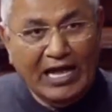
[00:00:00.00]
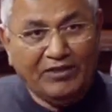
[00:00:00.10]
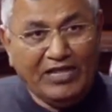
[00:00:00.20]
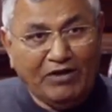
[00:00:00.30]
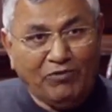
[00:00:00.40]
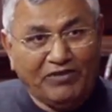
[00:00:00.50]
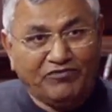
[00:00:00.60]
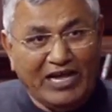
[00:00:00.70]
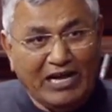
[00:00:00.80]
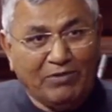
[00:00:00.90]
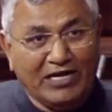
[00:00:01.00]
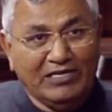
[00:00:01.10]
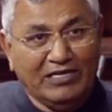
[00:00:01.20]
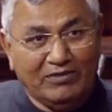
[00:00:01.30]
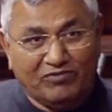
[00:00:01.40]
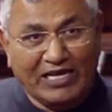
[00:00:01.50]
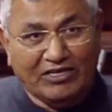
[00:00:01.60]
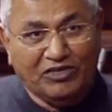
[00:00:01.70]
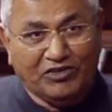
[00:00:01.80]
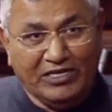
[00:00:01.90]
and that was chaired by the
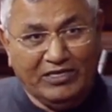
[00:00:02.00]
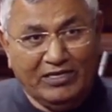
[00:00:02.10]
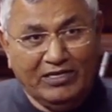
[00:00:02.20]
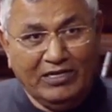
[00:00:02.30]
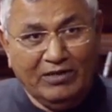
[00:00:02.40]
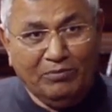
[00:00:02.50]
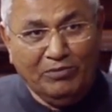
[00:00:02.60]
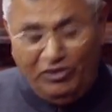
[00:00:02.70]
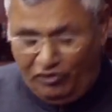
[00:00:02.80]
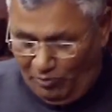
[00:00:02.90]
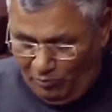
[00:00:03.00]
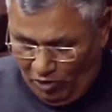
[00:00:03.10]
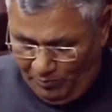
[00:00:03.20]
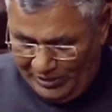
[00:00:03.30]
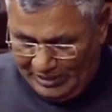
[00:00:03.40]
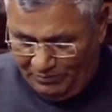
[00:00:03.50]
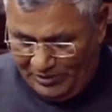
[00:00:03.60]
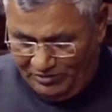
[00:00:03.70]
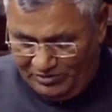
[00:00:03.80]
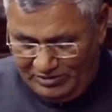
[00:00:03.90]
Secretary, Ministry of Corporate
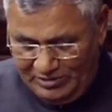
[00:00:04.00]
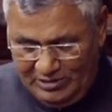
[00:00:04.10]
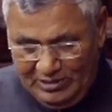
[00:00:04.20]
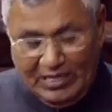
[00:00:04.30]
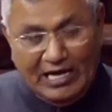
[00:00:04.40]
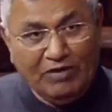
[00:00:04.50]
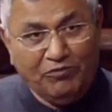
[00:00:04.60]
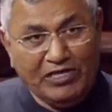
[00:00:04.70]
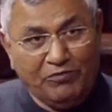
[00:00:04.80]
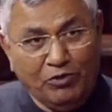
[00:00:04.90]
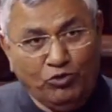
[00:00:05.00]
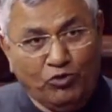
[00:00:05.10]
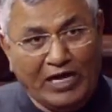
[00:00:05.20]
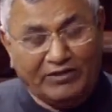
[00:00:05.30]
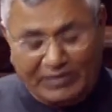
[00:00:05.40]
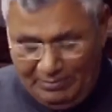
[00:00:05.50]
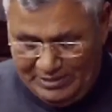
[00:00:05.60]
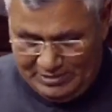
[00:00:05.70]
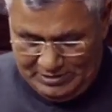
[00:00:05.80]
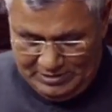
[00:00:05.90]
Affairs, and with a view to
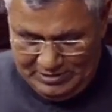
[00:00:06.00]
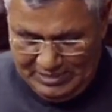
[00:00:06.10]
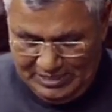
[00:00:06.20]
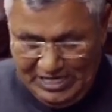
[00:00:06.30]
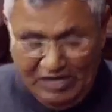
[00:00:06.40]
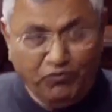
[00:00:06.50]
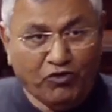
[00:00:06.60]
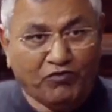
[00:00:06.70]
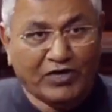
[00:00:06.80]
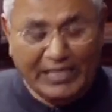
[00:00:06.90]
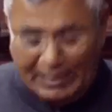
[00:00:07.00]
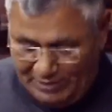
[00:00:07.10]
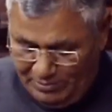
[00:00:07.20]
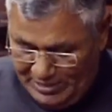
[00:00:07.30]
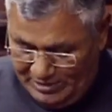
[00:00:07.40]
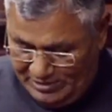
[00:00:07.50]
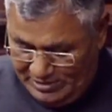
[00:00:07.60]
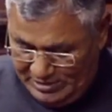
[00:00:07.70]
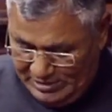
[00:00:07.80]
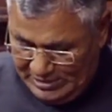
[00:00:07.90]
examine the need for further amendment.
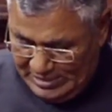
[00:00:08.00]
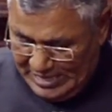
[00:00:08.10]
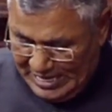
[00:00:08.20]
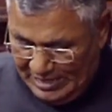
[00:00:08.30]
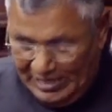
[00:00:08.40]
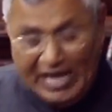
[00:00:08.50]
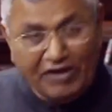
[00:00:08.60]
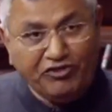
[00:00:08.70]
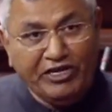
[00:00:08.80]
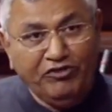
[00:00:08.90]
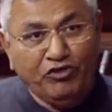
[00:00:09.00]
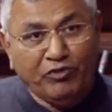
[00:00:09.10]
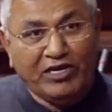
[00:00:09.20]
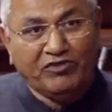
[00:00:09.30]
And extensive